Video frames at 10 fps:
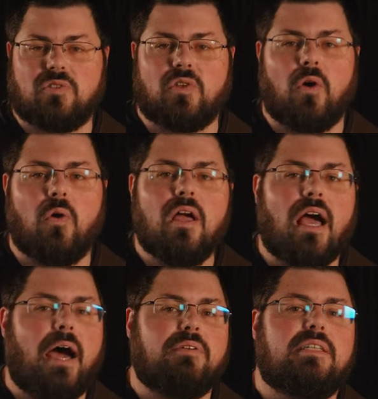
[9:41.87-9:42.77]
So
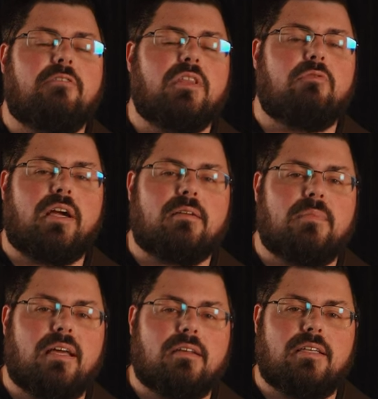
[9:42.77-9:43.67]
I would definitely
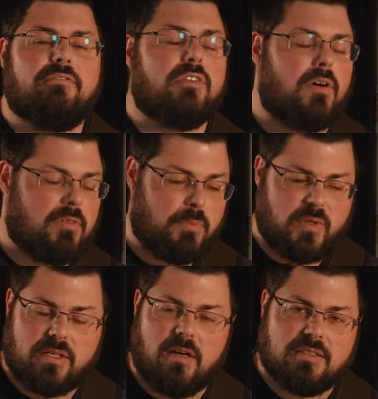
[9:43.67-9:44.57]
recommend, even though I'm going to
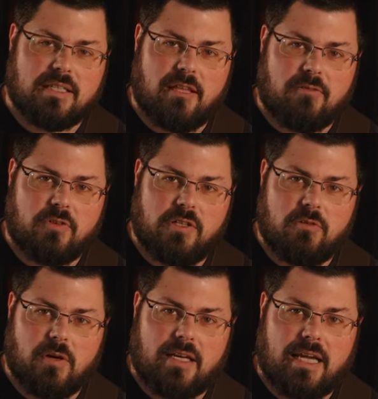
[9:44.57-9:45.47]
put it all together for
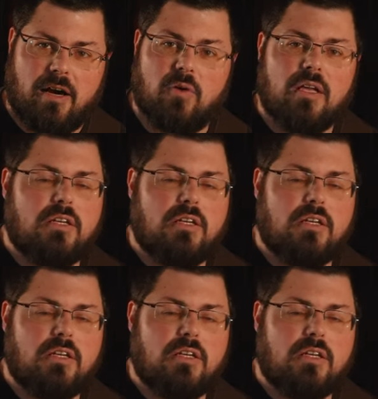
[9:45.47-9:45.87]
you right now,